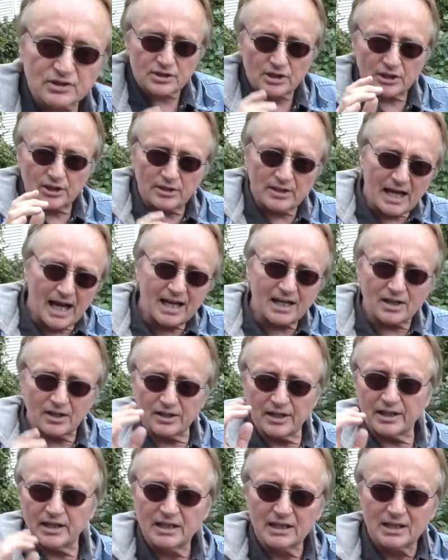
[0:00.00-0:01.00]
So they're not
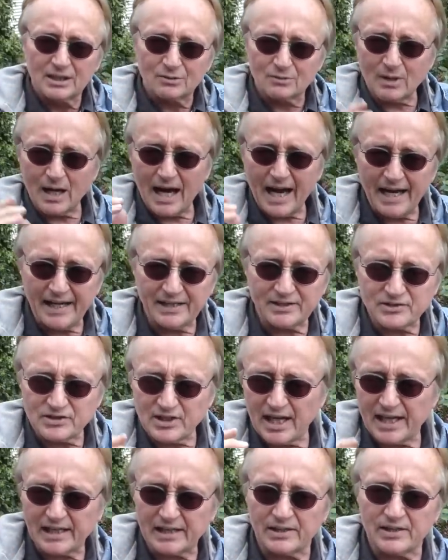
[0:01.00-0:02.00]
going to ride
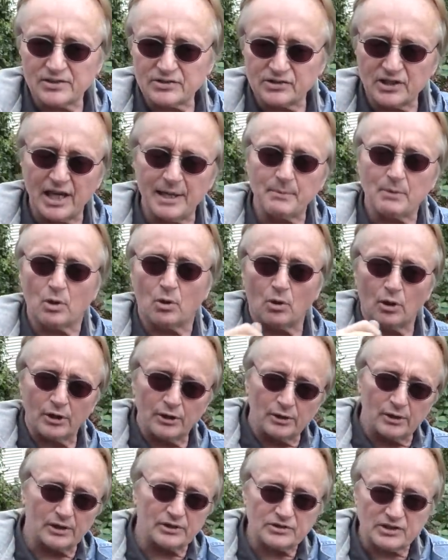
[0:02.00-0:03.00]
exactly the same,
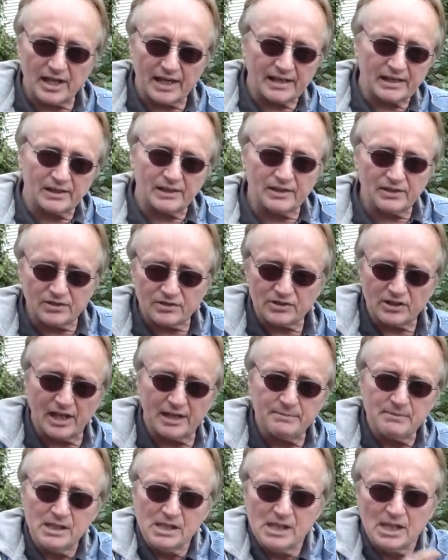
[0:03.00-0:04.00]
corner exactly the
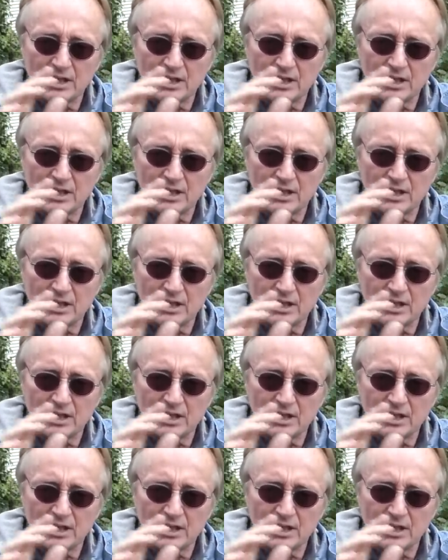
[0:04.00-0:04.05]
same.